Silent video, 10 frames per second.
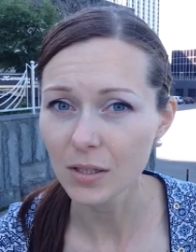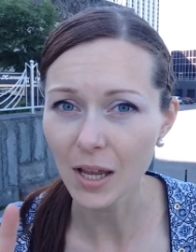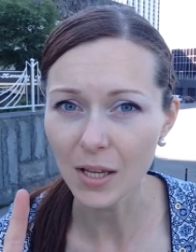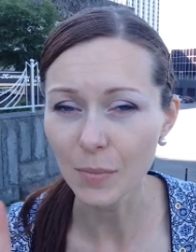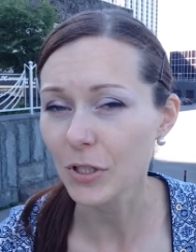
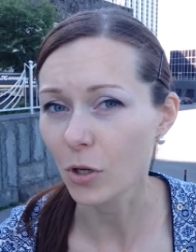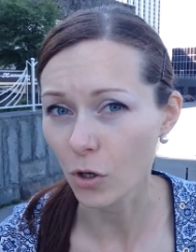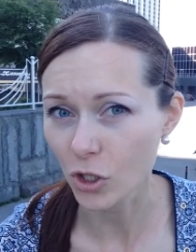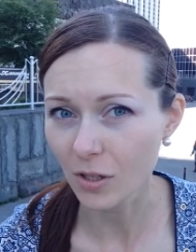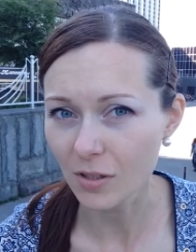10
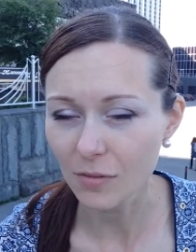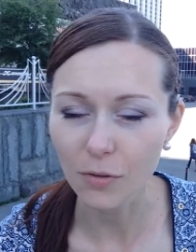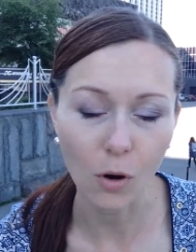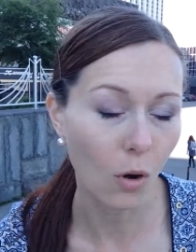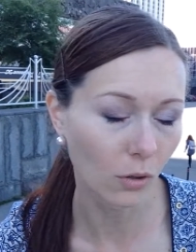matryoshkas
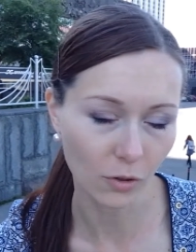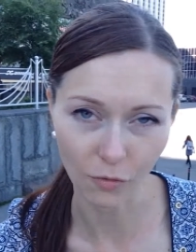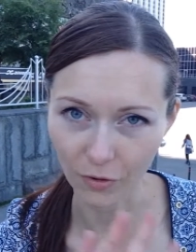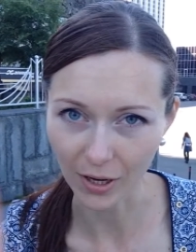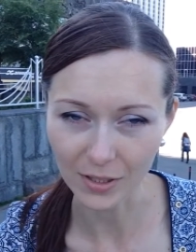for all
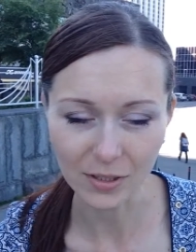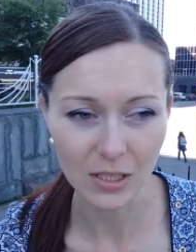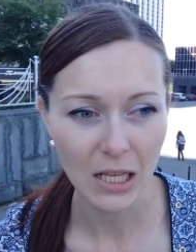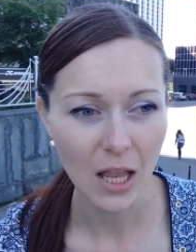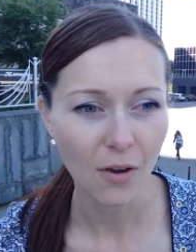your friends